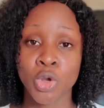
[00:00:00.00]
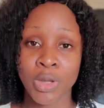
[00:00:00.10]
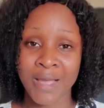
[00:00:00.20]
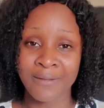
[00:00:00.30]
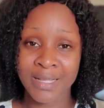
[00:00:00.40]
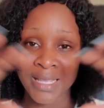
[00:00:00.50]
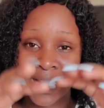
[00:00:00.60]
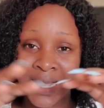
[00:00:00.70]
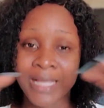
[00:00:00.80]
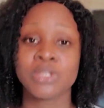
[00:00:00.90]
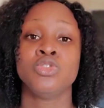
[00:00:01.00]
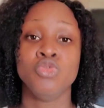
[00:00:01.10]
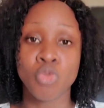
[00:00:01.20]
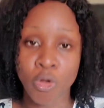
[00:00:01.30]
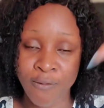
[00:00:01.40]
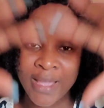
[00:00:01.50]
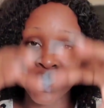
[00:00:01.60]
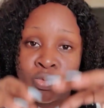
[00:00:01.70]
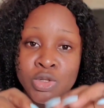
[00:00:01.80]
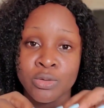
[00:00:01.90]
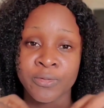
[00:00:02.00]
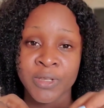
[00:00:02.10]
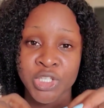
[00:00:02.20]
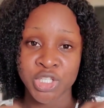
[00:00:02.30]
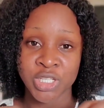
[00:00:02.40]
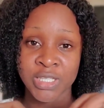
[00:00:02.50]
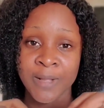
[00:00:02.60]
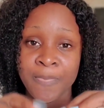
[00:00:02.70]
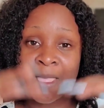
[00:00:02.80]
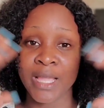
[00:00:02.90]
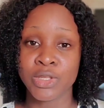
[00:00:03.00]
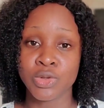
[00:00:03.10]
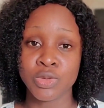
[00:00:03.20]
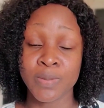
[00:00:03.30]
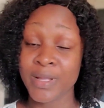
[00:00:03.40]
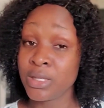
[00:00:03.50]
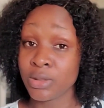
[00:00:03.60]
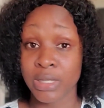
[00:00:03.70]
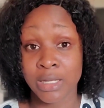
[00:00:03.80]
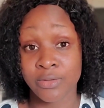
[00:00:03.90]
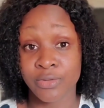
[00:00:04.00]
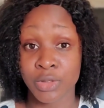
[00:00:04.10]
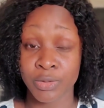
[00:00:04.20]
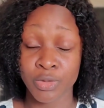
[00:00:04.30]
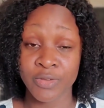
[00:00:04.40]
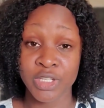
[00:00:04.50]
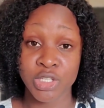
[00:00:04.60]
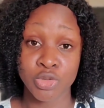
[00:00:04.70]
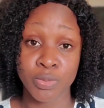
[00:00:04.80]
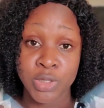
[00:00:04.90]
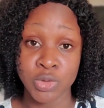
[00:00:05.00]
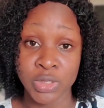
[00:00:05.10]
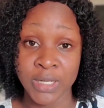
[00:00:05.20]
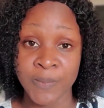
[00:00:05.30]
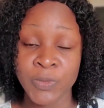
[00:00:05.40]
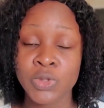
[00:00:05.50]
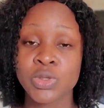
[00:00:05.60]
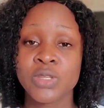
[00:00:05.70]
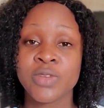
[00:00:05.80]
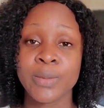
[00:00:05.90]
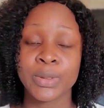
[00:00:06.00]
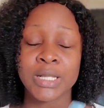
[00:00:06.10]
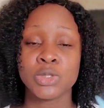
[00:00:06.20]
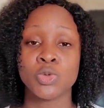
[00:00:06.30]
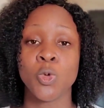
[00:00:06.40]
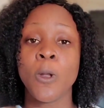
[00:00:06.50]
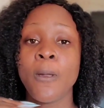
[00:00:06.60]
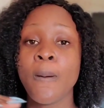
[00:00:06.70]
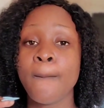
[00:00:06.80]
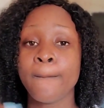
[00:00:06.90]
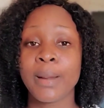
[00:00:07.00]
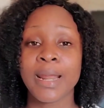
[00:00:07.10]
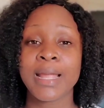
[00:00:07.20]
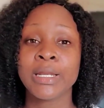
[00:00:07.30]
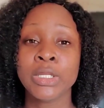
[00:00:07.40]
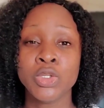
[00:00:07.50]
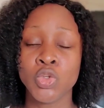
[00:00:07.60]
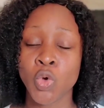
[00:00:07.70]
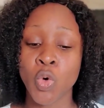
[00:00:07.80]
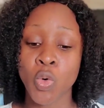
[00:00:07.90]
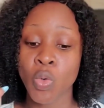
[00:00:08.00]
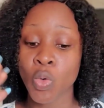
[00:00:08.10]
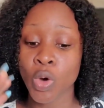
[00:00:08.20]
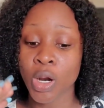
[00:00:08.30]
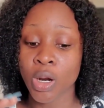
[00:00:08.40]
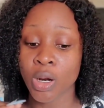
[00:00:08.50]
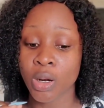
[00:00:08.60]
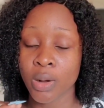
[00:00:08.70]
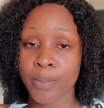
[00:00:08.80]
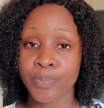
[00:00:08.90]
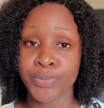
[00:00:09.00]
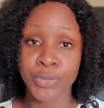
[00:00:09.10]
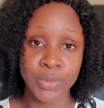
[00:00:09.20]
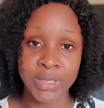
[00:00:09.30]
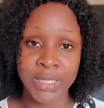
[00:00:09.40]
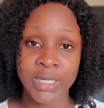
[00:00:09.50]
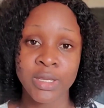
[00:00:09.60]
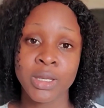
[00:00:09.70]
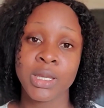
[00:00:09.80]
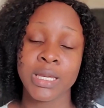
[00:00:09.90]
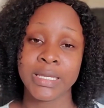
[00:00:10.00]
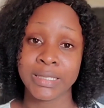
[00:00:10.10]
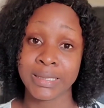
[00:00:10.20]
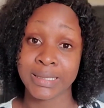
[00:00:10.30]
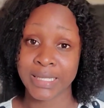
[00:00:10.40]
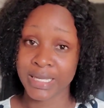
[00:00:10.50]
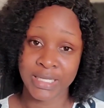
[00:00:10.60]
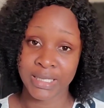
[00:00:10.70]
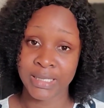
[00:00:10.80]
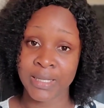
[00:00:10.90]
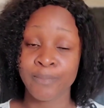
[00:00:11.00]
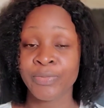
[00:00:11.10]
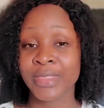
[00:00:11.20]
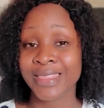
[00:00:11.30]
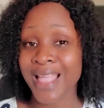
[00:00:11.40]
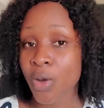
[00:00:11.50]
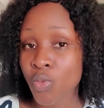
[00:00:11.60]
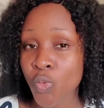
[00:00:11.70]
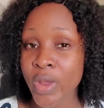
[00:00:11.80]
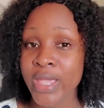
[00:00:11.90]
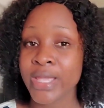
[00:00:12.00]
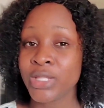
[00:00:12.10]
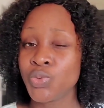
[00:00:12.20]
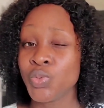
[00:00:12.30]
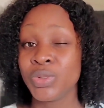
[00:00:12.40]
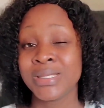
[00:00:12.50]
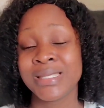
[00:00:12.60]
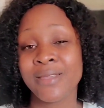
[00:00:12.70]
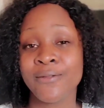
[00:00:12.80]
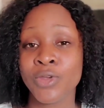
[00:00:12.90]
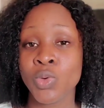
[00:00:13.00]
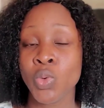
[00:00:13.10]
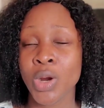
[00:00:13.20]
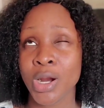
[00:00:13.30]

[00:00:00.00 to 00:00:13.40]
after the carcass, you cover it with your roofing sheet. And you, depending on the kind of roofing sheet you'll be using, so it's very important to plan your building in stages. That way it will save you